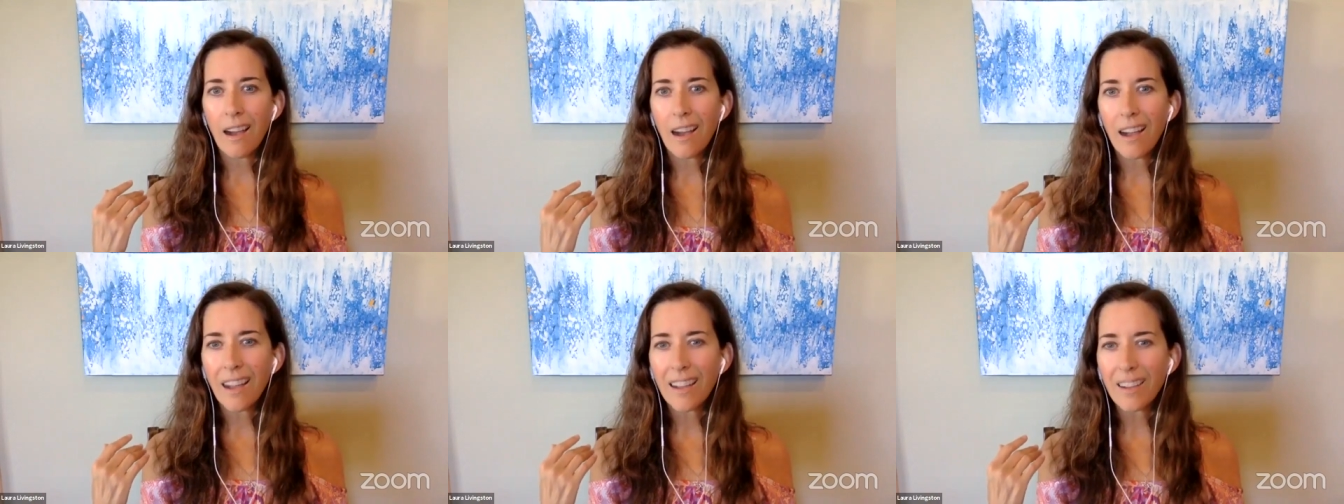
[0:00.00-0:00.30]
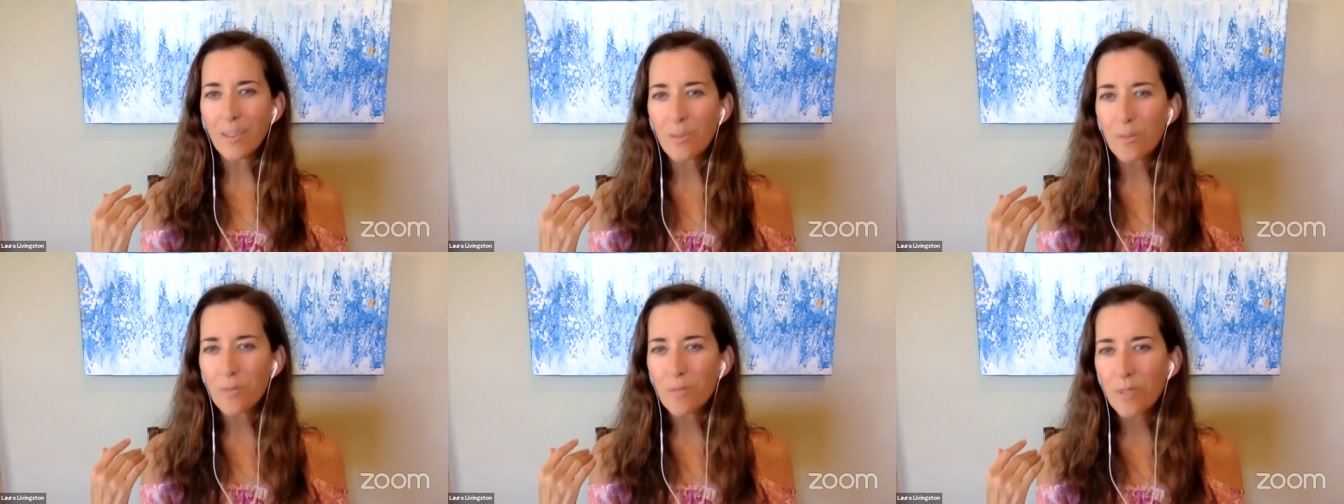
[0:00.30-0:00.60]
I
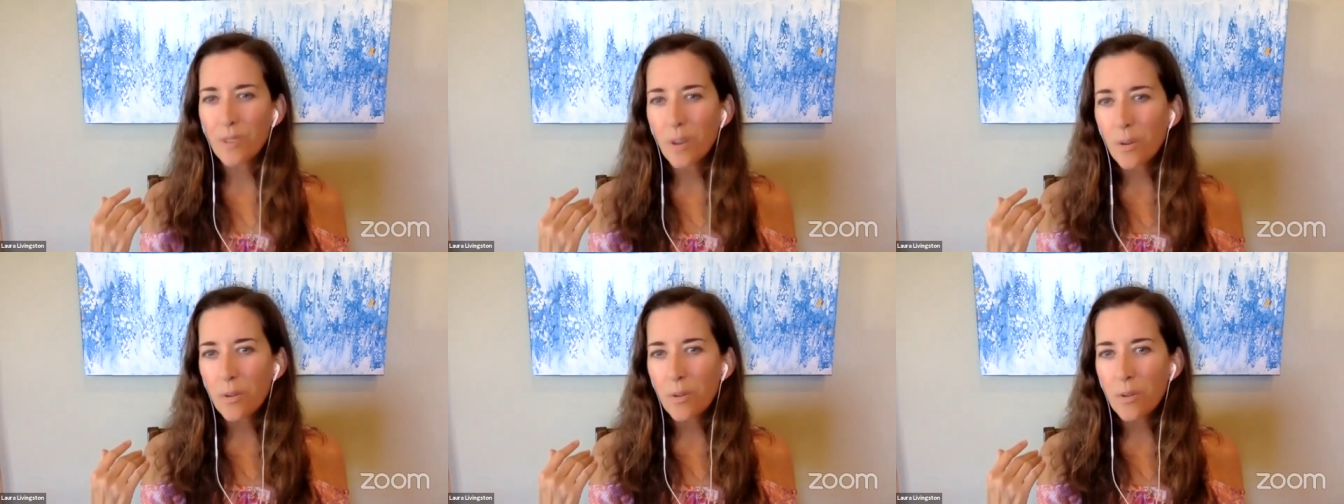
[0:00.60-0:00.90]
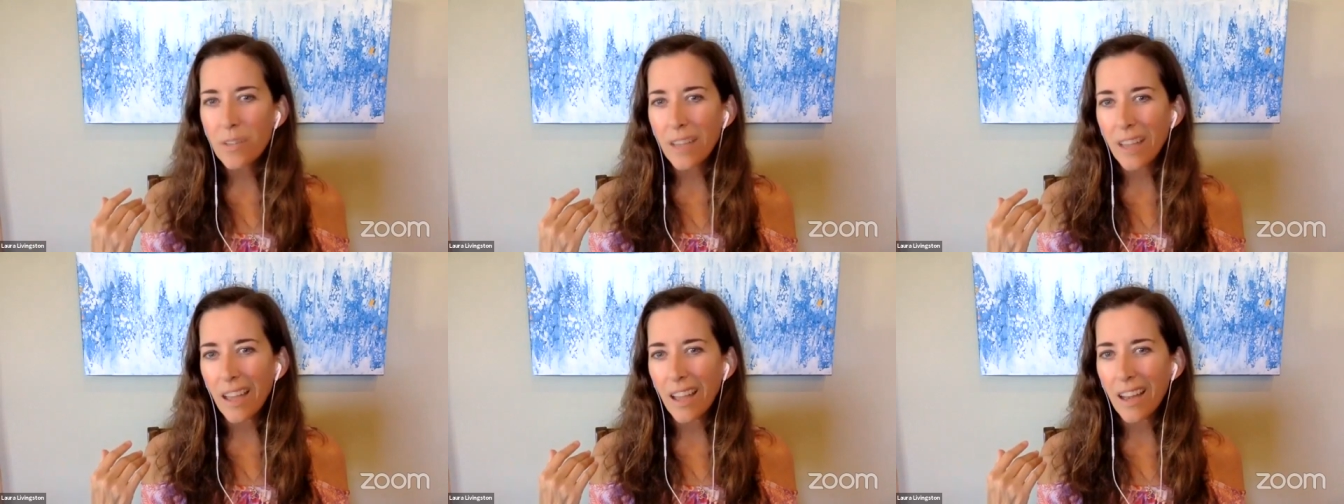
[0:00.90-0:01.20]
don't know
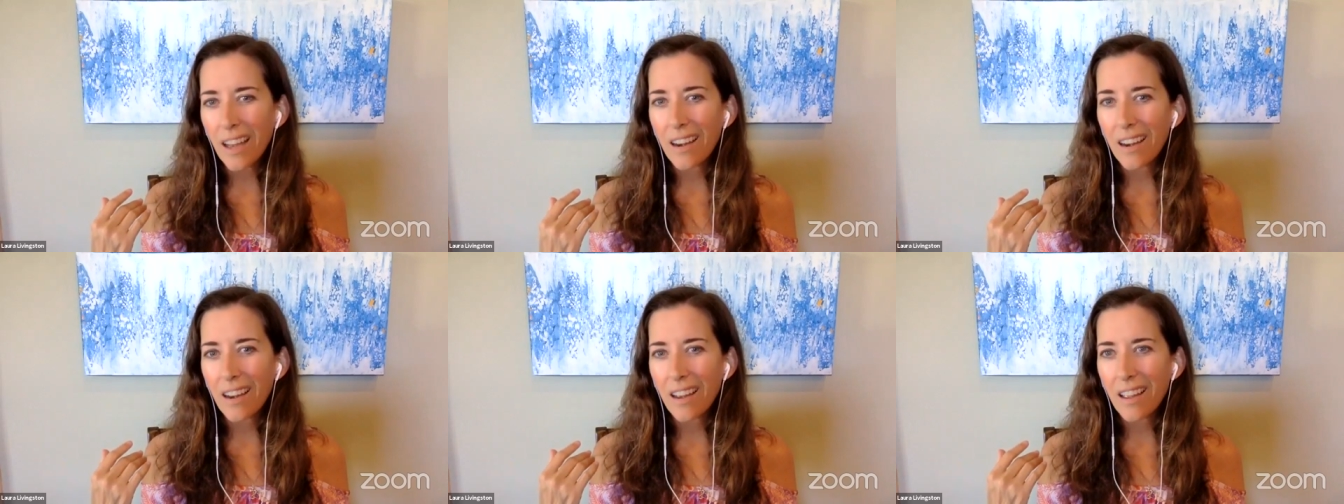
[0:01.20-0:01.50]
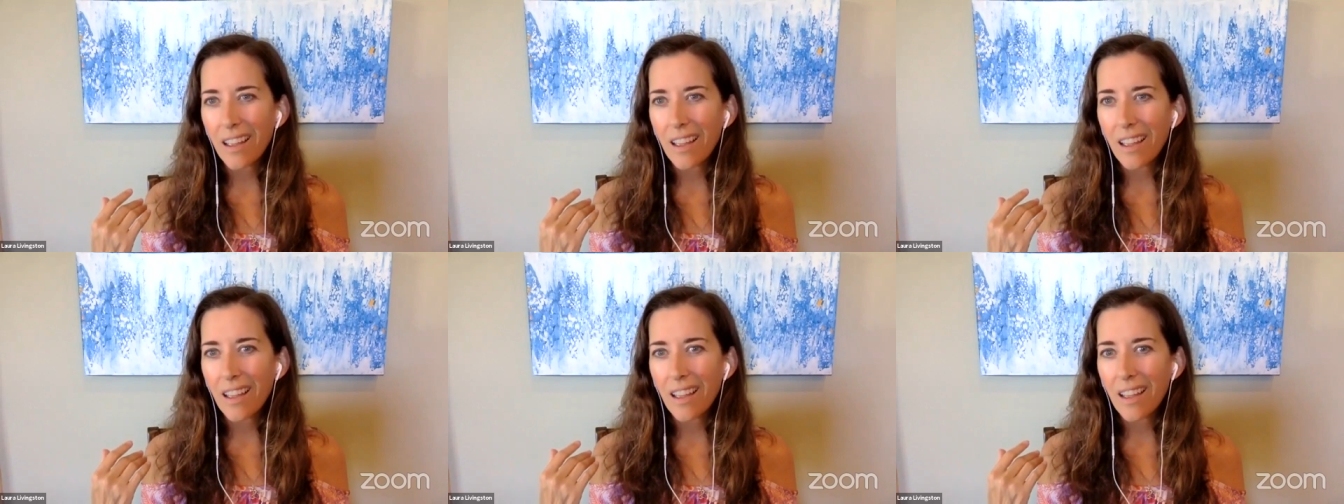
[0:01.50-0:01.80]
yet
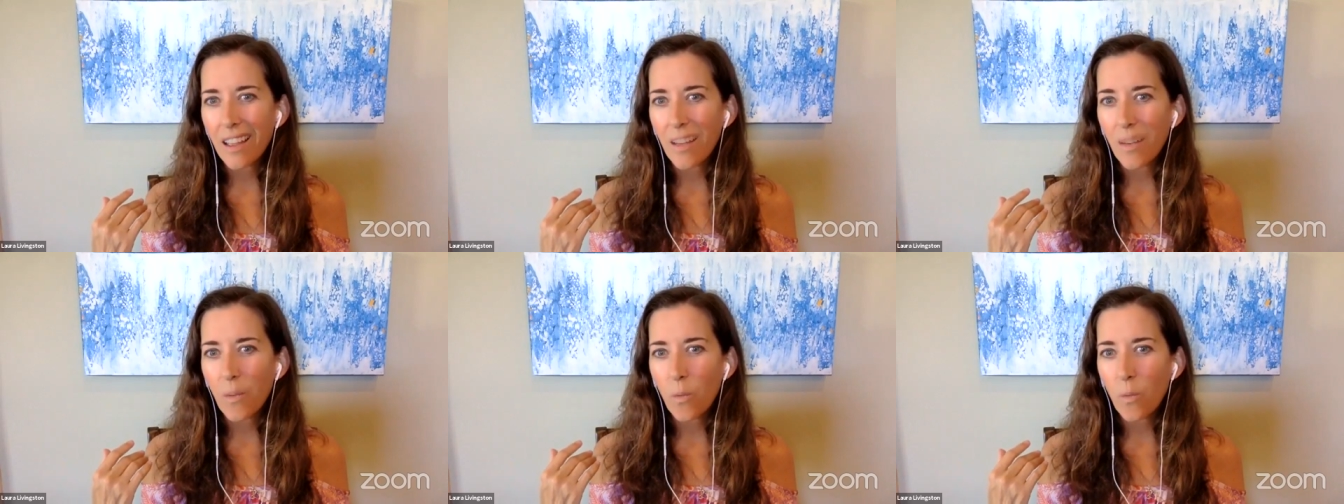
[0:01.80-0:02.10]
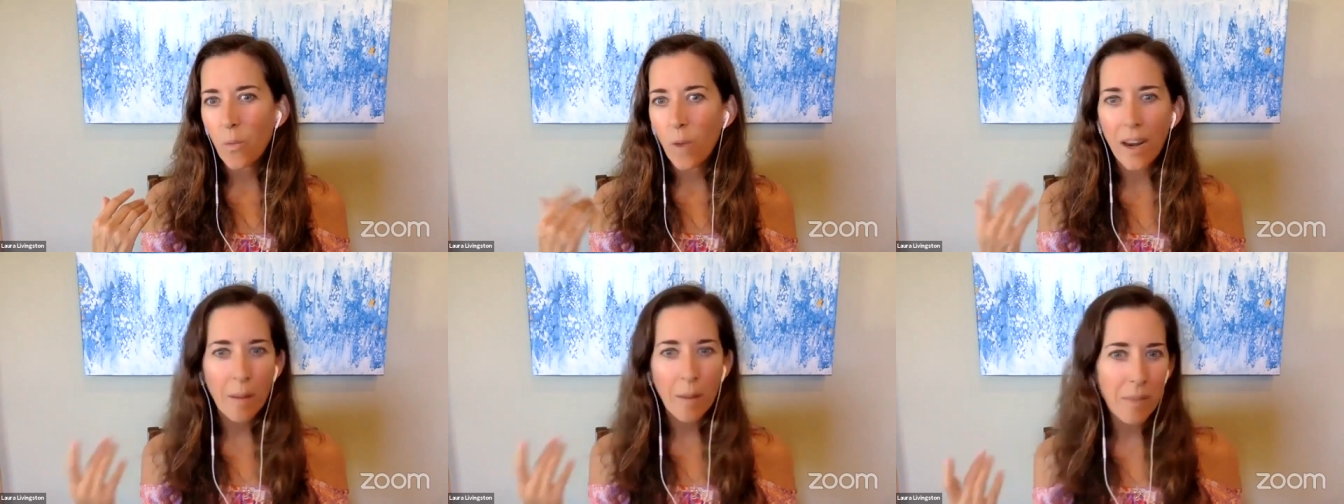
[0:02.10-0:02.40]

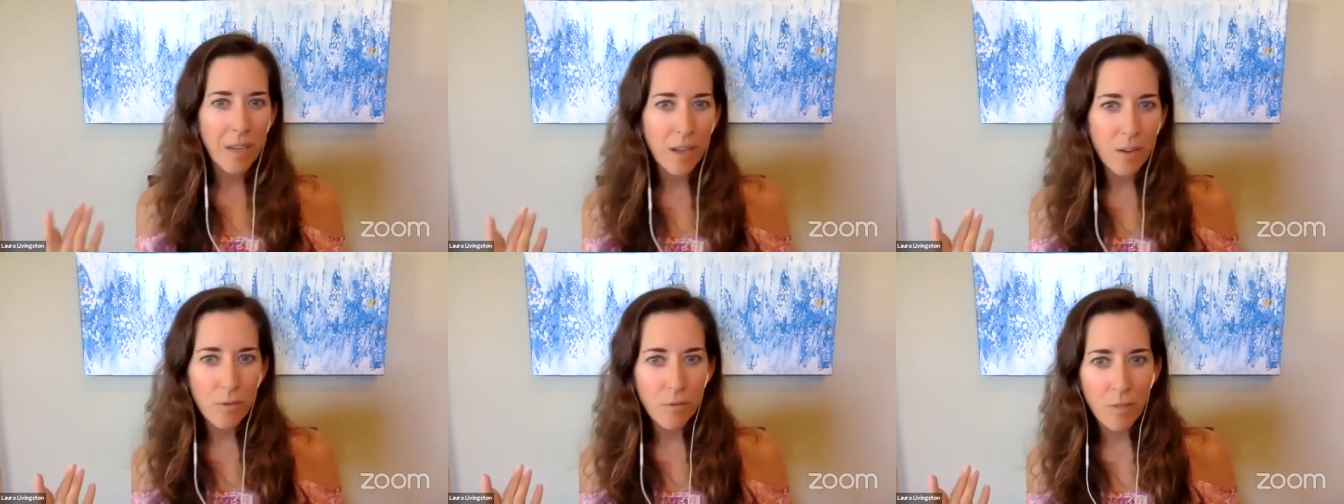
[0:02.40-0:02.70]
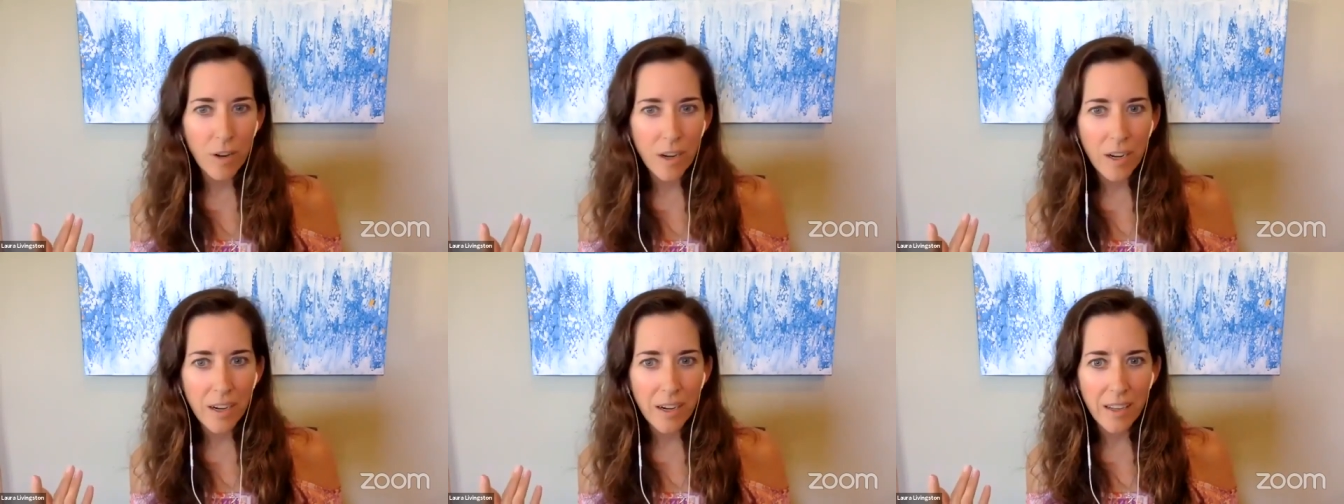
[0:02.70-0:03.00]
when I'm going to
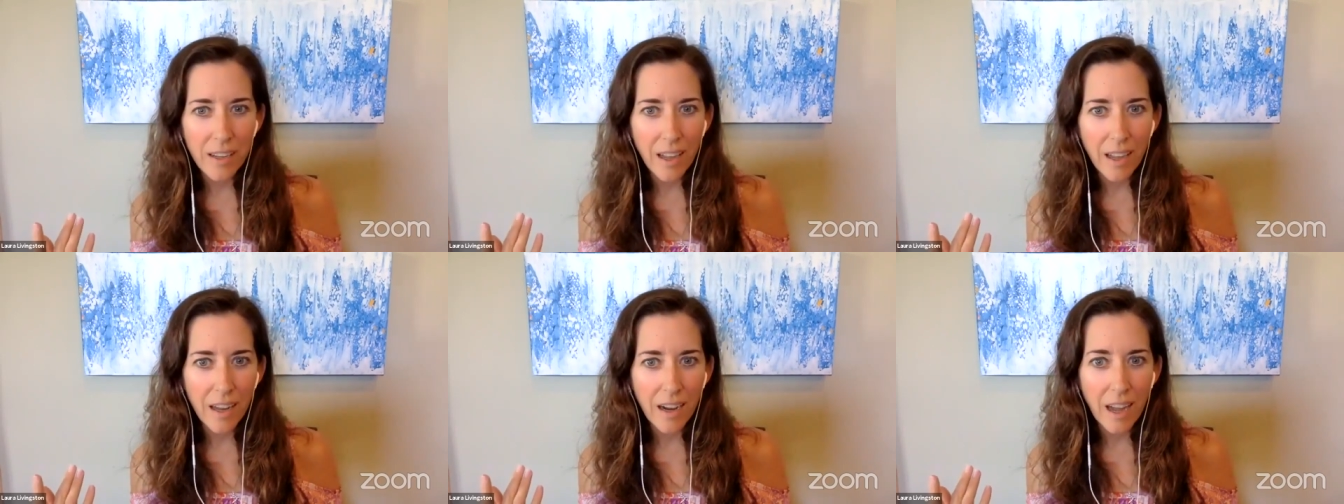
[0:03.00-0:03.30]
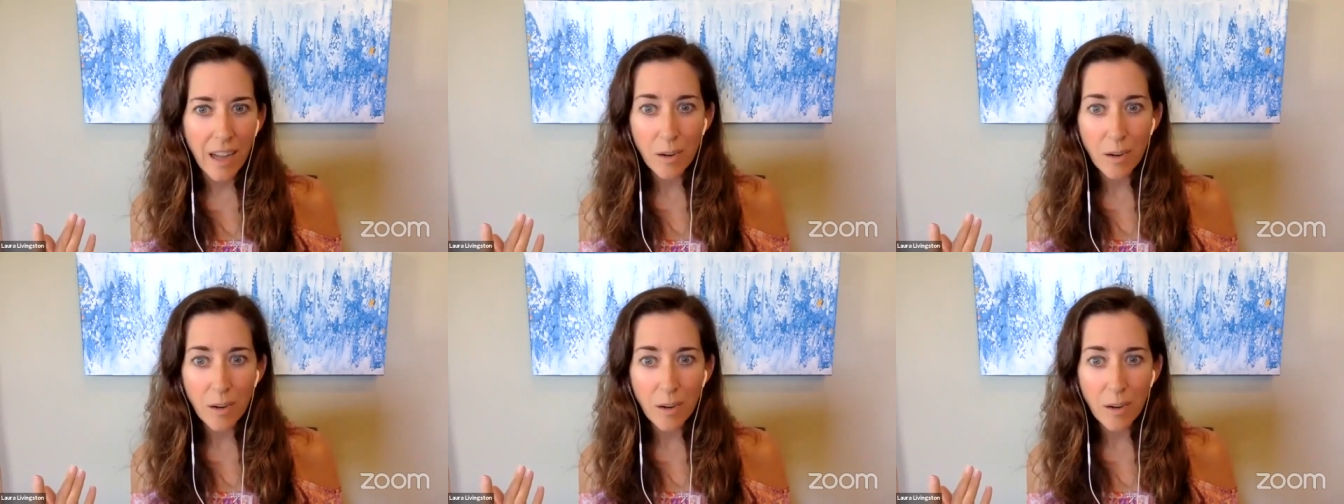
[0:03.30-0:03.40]
run it again.